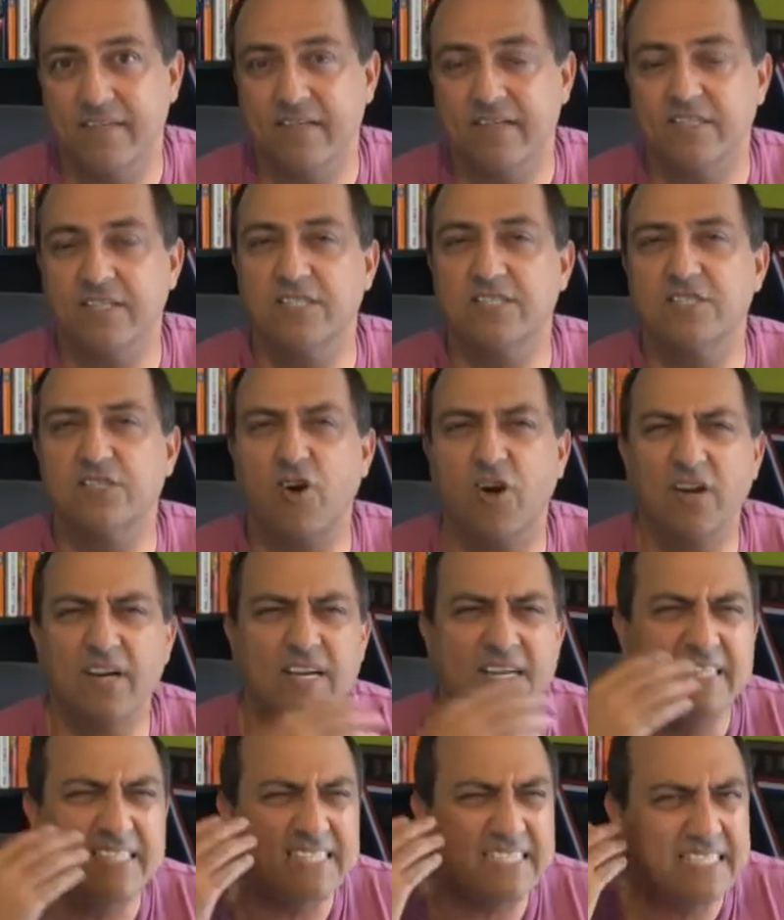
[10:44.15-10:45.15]
to start
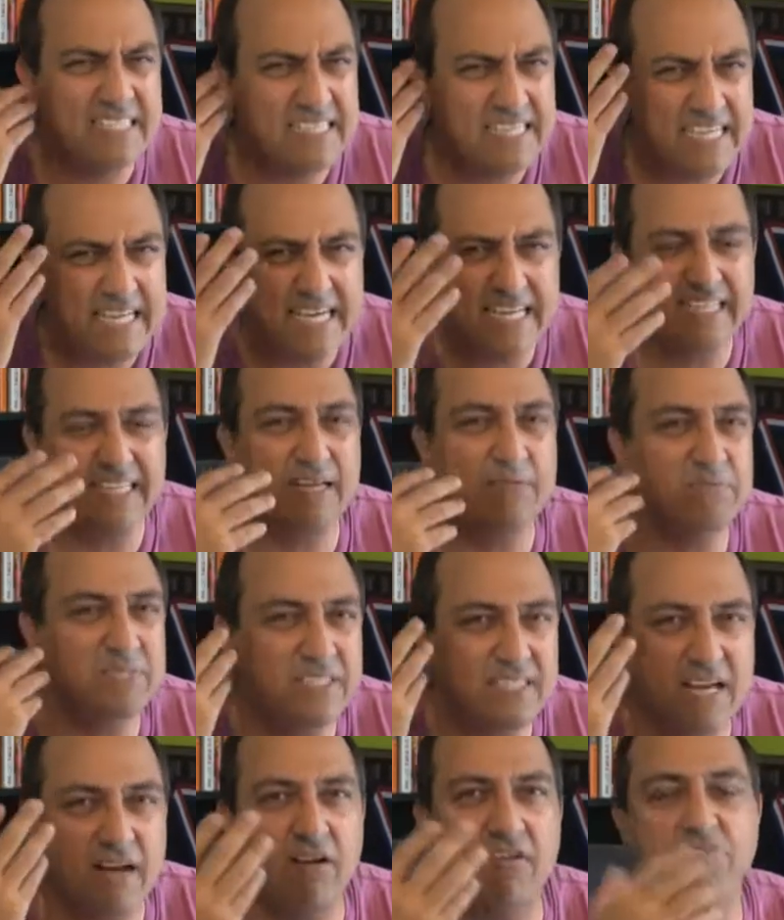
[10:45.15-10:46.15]
seeing
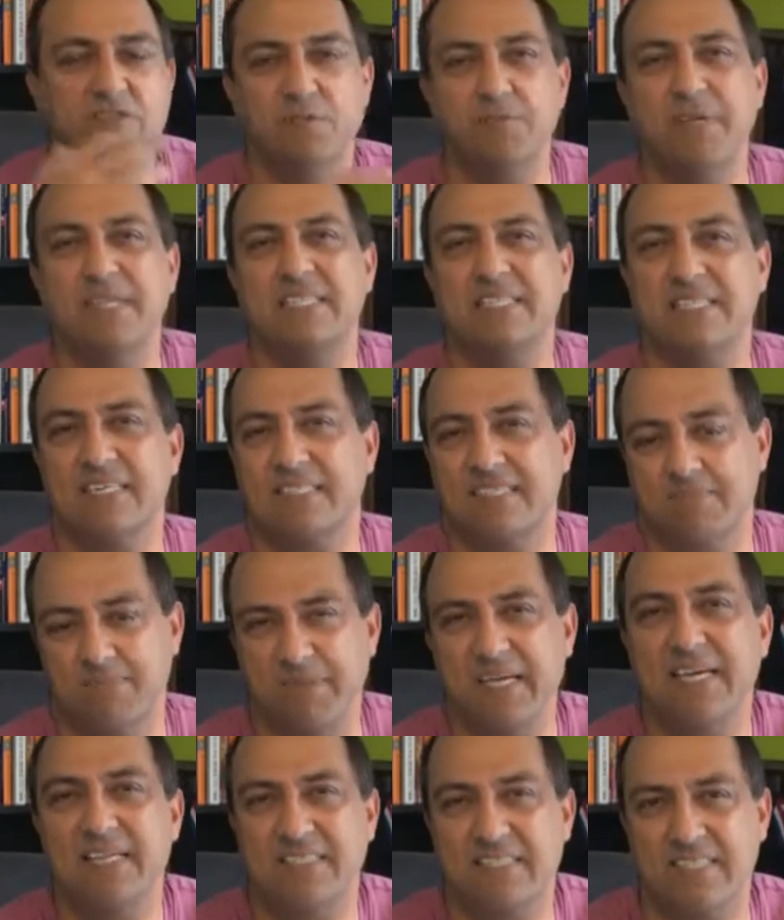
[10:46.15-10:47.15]
themselves
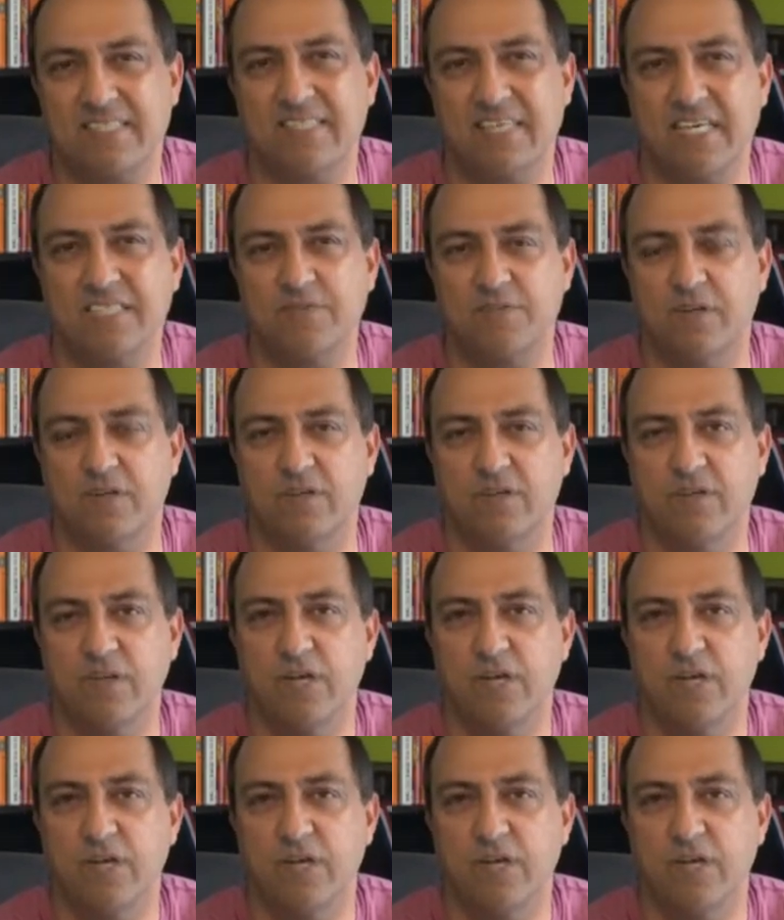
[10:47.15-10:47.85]
being successful.